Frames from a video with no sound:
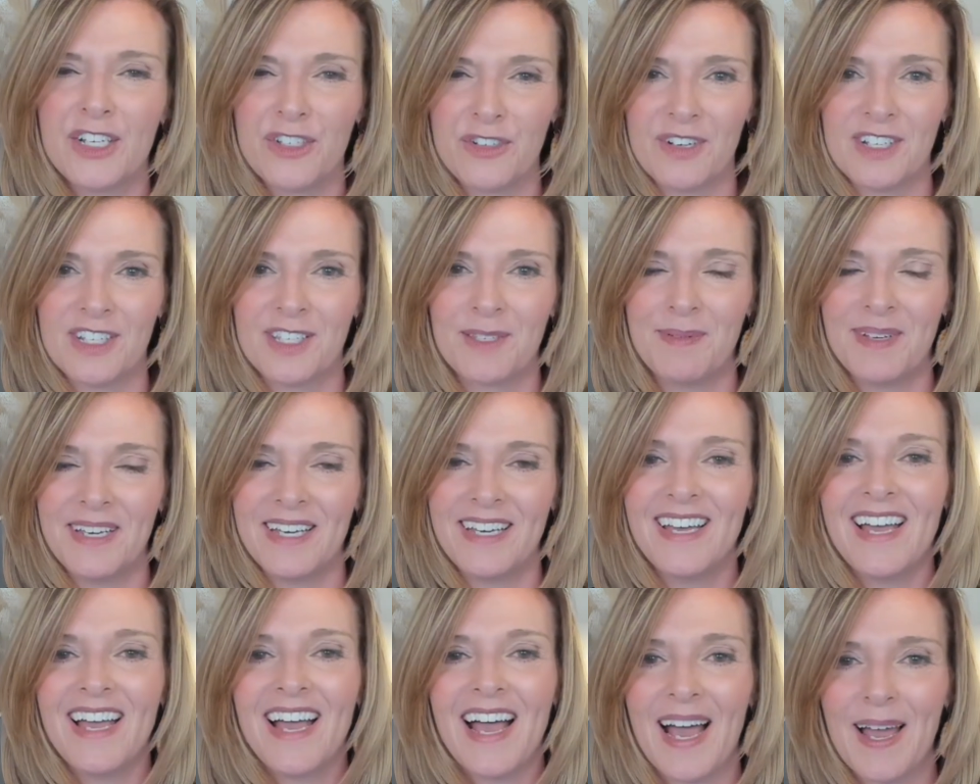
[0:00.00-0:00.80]
Trust
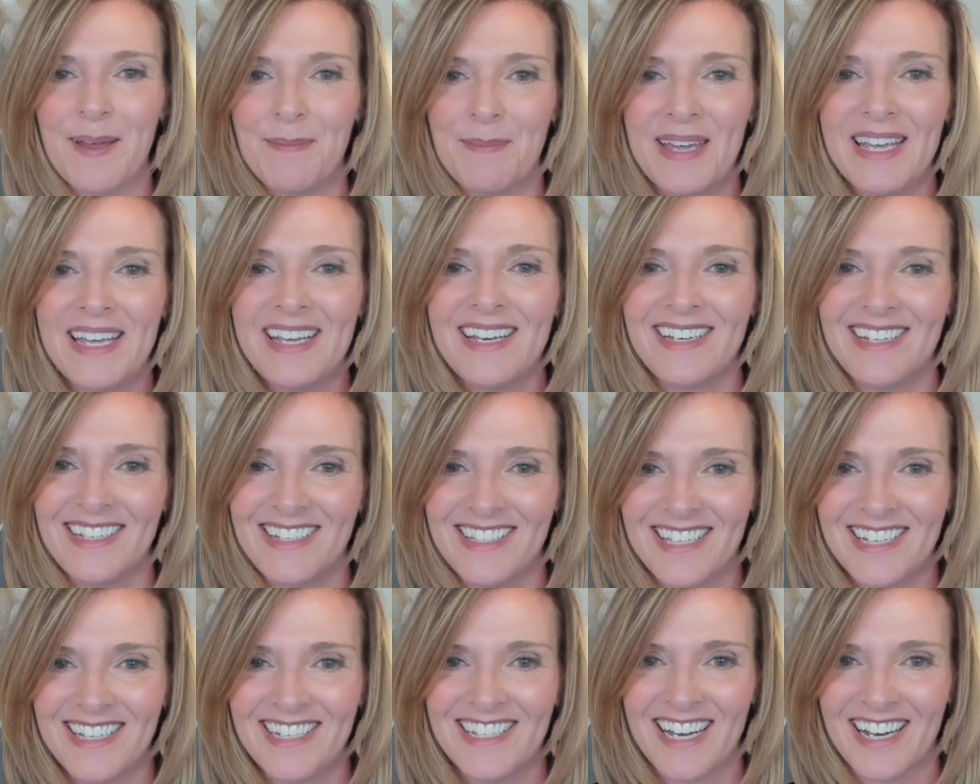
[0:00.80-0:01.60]
me, I make it
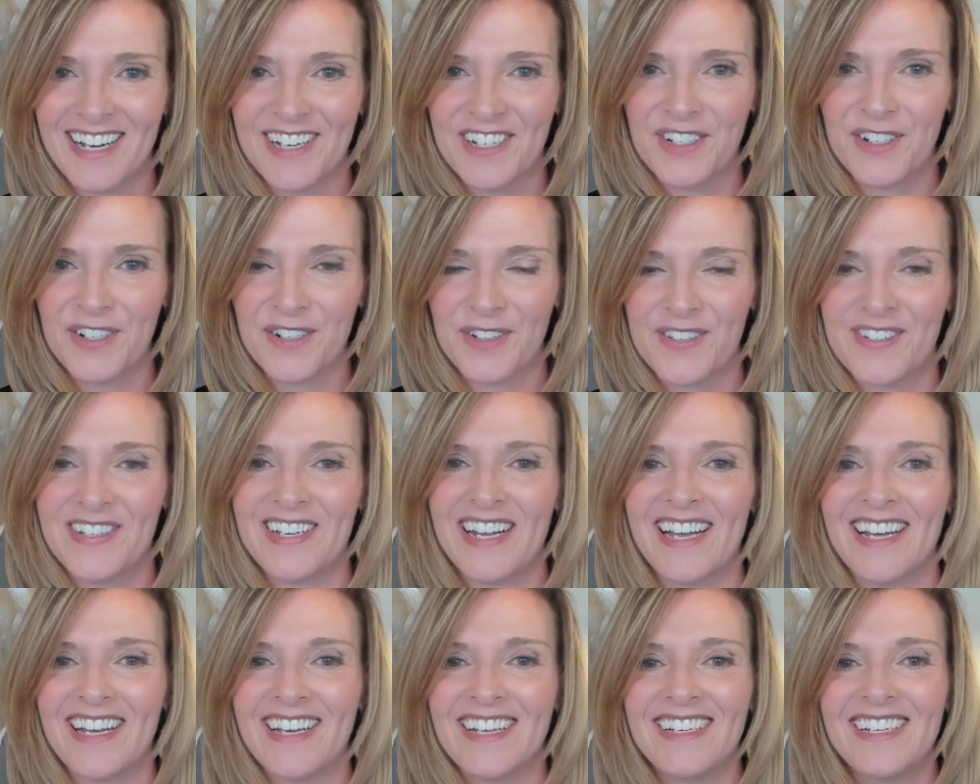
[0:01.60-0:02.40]
easy to
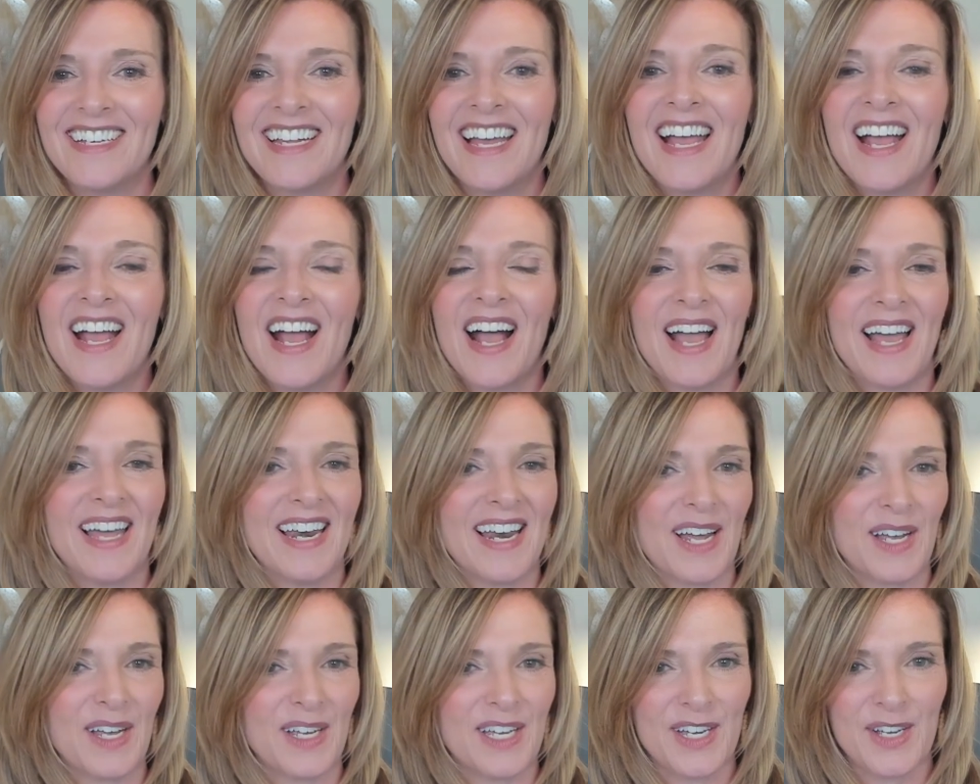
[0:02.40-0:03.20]
understand
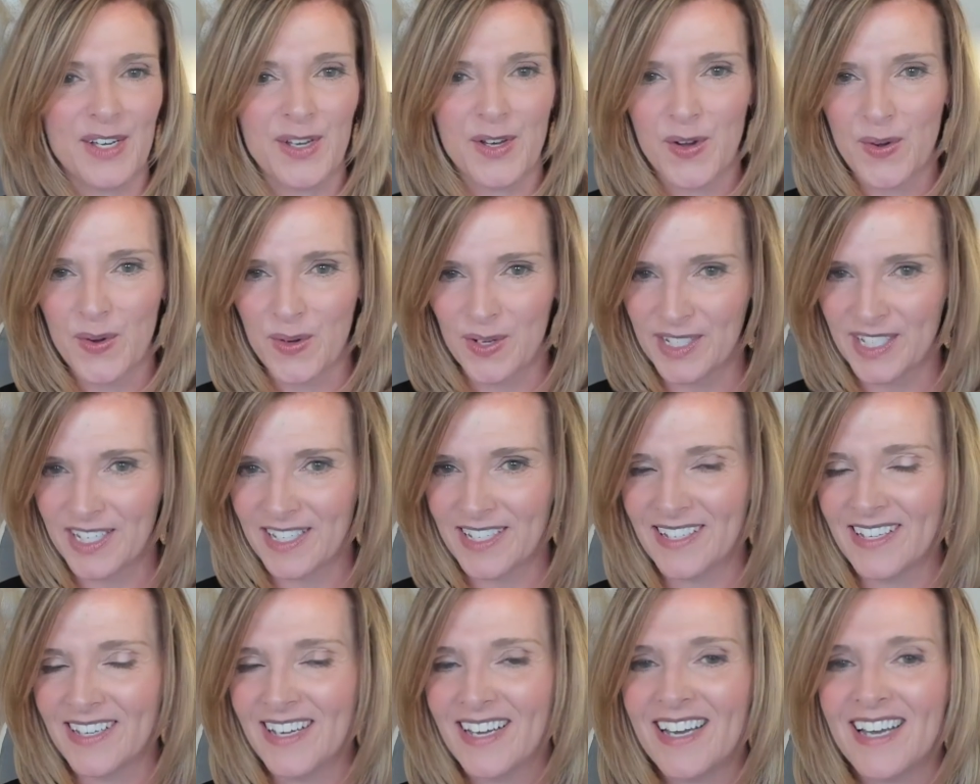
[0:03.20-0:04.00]
and I can go
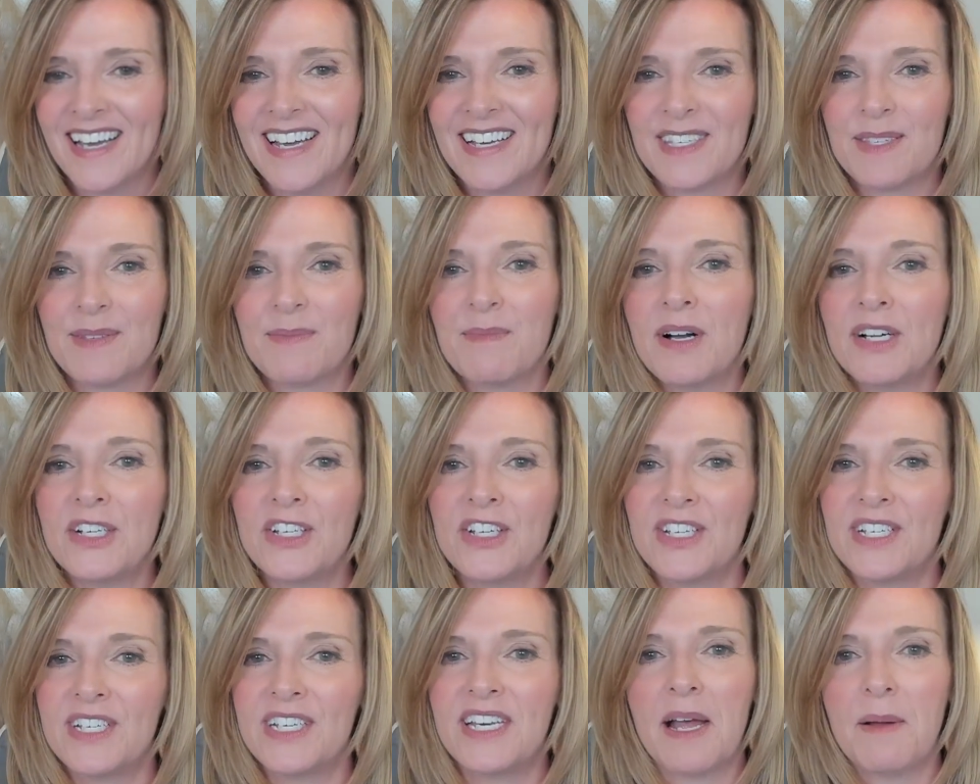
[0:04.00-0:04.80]
into as
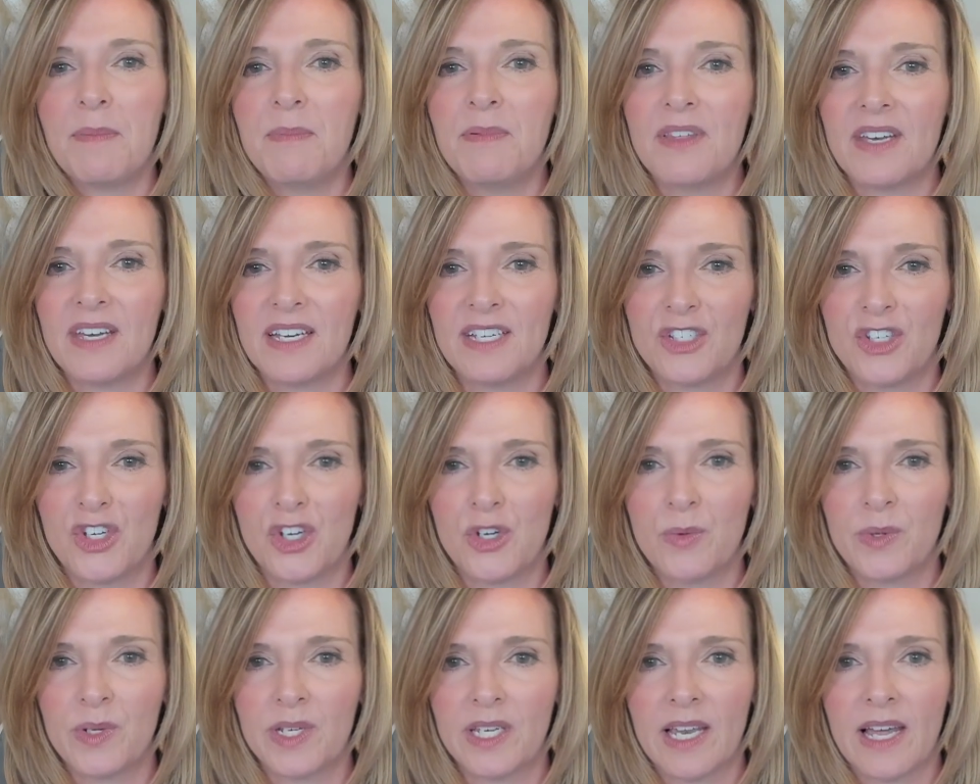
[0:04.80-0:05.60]
much depth
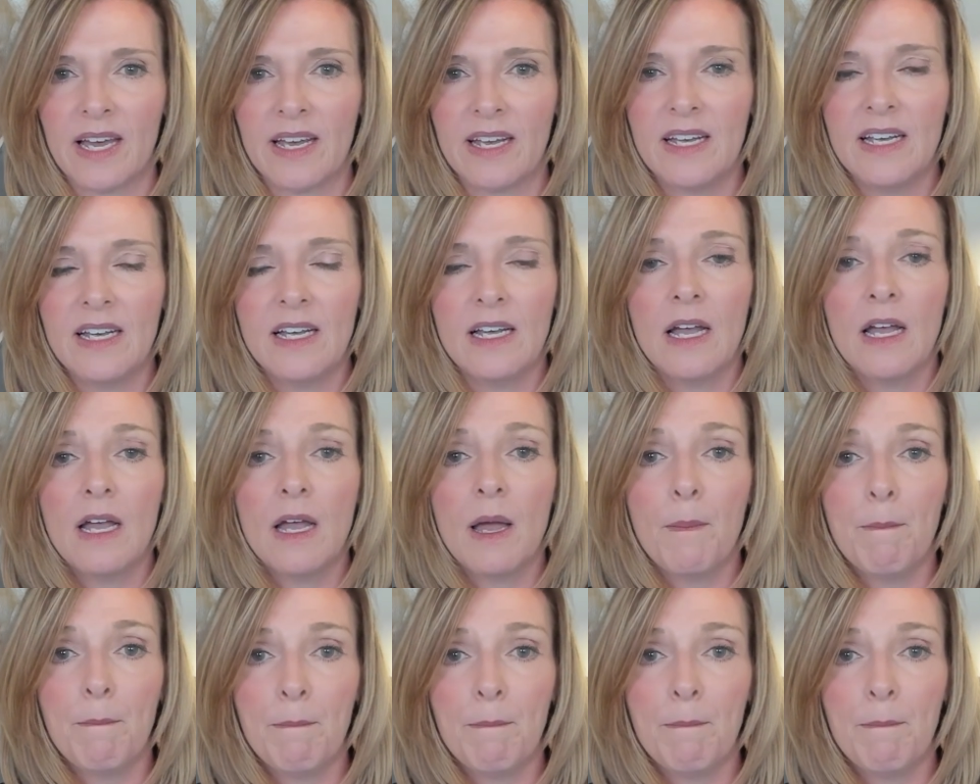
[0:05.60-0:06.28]
as you would like.